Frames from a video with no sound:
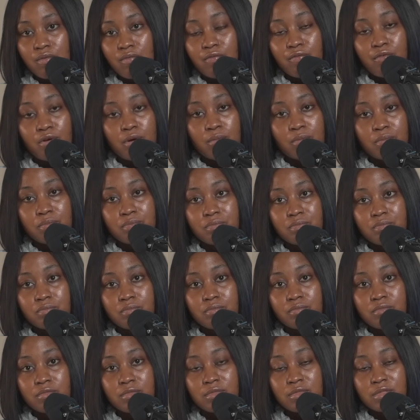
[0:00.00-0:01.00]

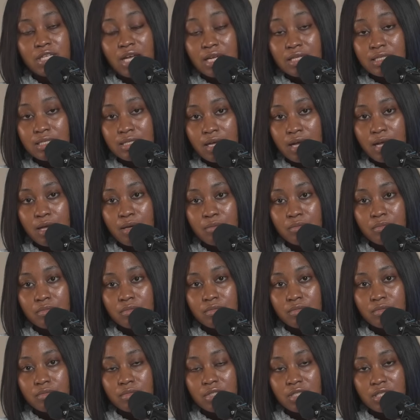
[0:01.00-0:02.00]
from that time
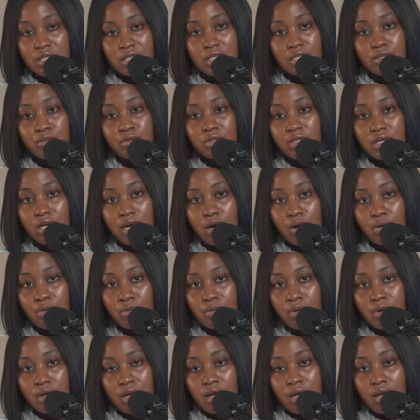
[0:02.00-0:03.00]
till
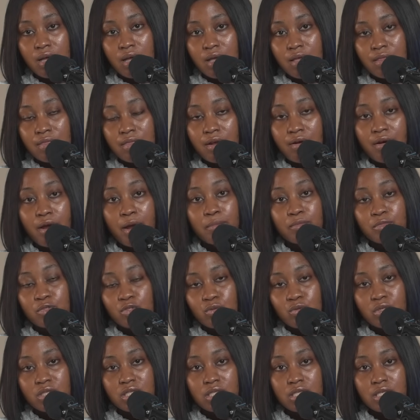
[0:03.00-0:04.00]
now that I'm
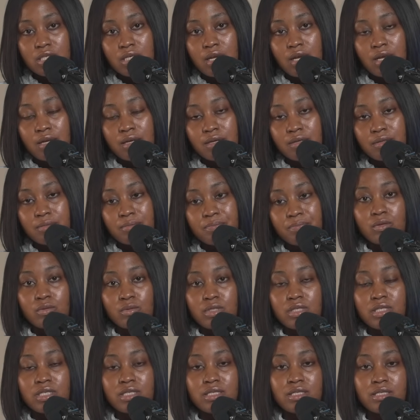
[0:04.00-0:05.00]

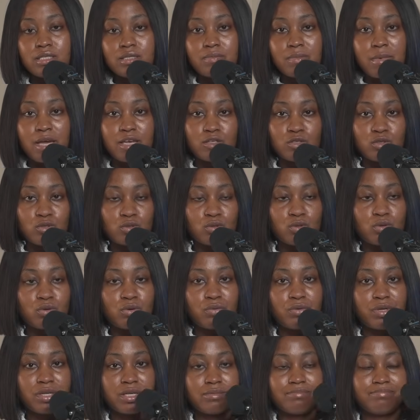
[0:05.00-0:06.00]
29. This is my
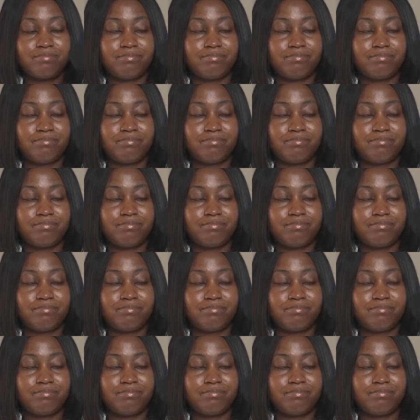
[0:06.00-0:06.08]
story.